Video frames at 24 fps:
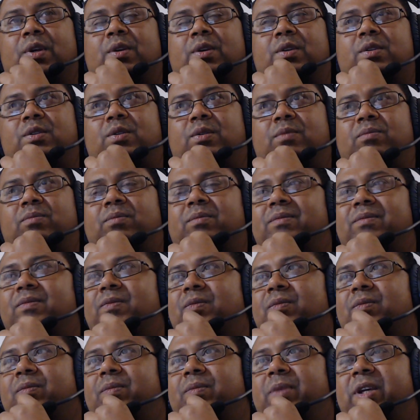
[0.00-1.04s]
So,
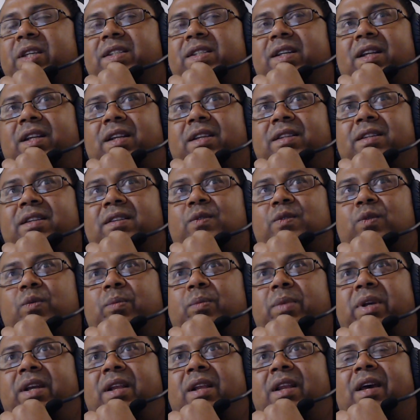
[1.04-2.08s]
basically, this
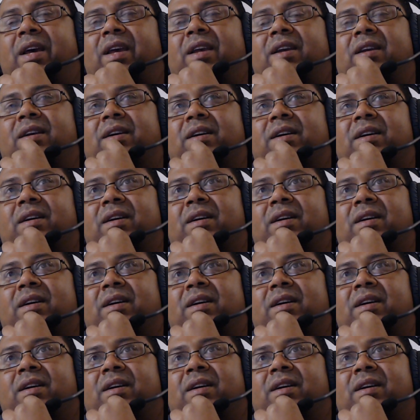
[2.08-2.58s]
would be like